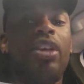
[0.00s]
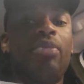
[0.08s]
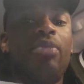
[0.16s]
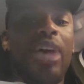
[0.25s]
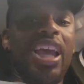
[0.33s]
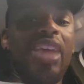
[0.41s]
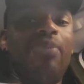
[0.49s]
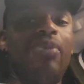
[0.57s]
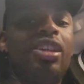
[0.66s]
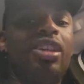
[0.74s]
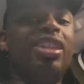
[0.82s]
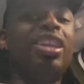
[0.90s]
But AB,
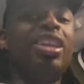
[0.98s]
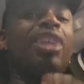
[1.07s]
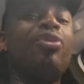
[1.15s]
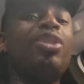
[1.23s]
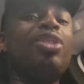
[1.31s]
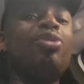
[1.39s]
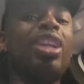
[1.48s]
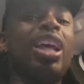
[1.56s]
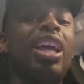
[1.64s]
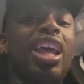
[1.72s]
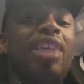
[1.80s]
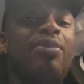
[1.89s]
the reason why I like
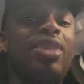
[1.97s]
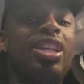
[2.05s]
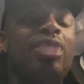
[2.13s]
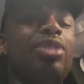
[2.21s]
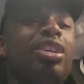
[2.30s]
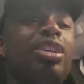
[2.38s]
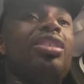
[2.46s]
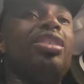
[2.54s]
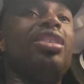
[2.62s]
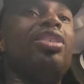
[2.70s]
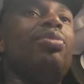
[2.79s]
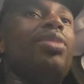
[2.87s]
AB is because
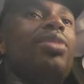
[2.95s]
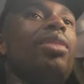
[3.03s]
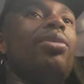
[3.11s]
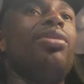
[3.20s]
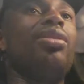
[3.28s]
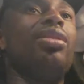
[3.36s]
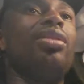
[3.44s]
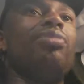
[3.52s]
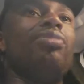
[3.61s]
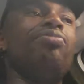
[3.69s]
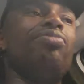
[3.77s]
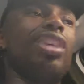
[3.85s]
he'll be able to
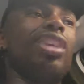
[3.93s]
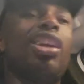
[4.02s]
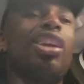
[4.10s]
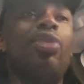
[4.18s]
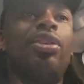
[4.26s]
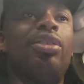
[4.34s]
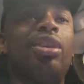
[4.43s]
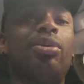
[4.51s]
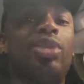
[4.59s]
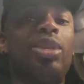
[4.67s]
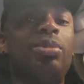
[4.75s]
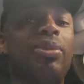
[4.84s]
take away the double
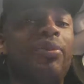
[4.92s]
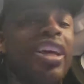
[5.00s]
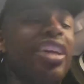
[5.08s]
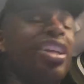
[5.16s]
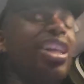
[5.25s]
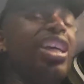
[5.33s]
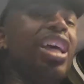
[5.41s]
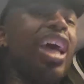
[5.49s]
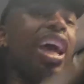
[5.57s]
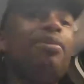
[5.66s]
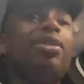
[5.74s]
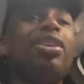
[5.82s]
team effect,
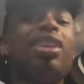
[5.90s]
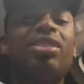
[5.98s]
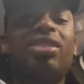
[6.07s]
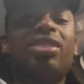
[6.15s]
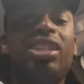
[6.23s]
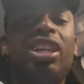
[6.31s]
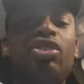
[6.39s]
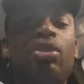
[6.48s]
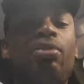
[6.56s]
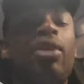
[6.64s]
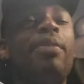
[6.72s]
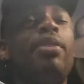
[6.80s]
and because the Saints are
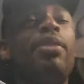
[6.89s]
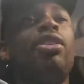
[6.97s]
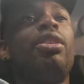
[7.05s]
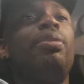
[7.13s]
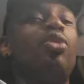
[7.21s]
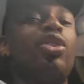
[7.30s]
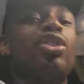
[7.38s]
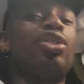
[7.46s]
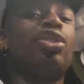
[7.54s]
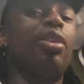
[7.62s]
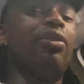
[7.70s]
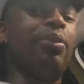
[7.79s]
primarily more
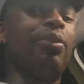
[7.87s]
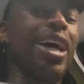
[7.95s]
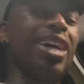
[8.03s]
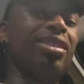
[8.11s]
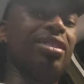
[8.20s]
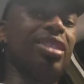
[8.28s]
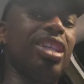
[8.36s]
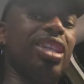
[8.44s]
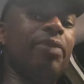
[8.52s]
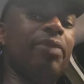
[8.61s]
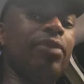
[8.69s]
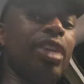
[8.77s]
so of a passing
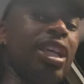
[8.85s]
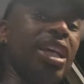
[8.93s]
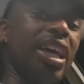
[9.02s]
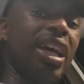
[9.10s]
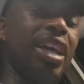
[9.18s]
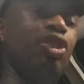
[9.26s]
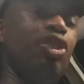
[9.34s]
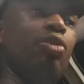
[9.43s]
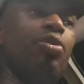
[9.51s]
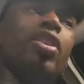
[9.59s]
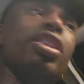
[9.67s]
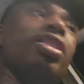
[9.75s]
team, and Drew
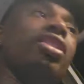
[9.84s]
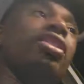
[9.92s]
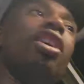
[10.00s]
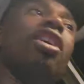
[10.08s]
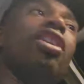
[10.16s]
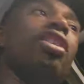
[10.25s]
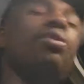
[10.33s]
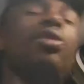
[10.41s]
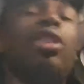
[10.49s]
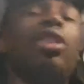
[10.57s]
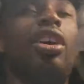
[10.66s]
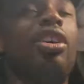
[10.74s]
Brees is
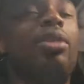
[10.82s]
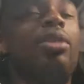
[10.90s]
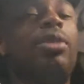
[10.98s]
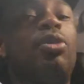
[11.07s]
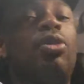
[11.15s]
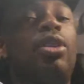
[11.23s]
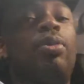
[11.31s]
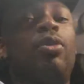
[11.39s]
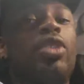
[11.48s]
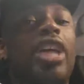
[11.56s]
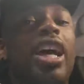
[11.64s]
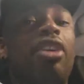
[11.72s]
arguably one of the
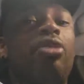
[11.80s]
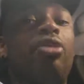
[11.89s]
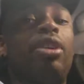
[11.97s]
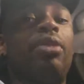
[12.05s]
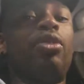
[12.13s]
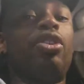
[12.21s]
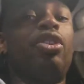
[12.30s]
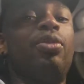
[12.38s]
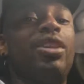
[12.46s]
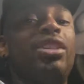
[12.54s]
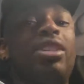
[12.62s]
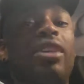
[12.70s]
most accurate
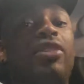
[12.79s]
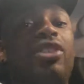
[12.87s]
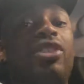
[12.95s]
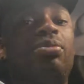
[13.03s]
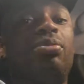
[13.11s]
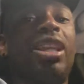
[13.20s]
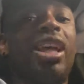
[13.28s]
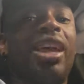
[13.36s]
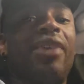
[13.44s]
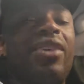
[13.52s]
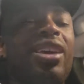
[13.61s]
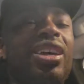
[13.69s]
QBs I've ever seen in my
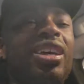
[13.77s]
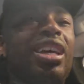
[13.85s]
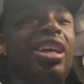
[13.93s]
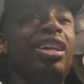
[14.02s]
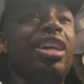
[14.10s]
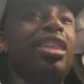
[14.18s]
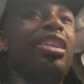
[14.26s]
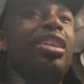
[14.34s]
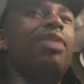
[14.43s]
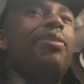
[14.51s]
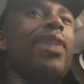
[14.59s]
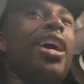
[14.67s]
life, and I think
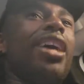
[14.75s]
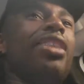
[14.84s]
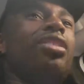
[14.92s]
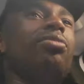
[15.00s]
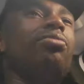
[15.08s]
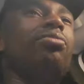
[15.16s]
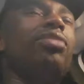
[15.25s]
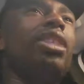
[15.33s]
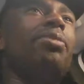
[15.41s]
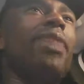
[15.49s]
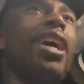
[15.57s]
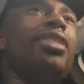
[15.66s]
he passed
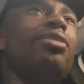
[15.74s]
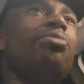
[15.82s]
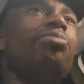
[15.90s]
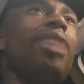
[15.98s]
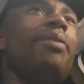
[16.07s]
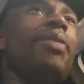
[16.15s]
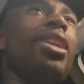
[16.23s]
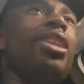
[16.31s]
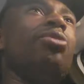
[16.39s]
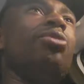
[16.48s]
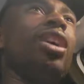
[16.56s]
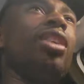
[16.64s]
Peyton Manning's
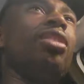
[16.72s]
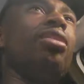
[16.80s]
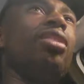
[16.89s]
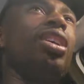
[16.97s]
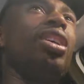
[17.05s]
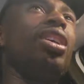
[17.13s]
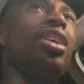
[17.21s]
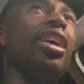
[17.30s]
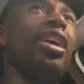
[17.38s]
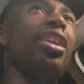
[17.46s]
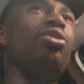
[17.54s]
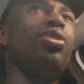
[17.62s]
record. I
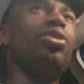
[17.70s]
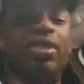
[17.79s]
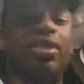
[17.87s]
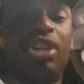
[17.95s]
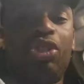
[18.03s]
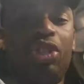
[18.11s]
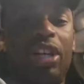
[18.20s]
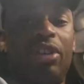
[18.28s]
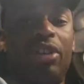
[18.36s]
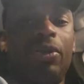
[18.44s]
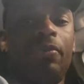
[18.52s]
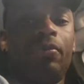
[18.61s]
think it was for
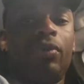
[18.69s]
touchdowns.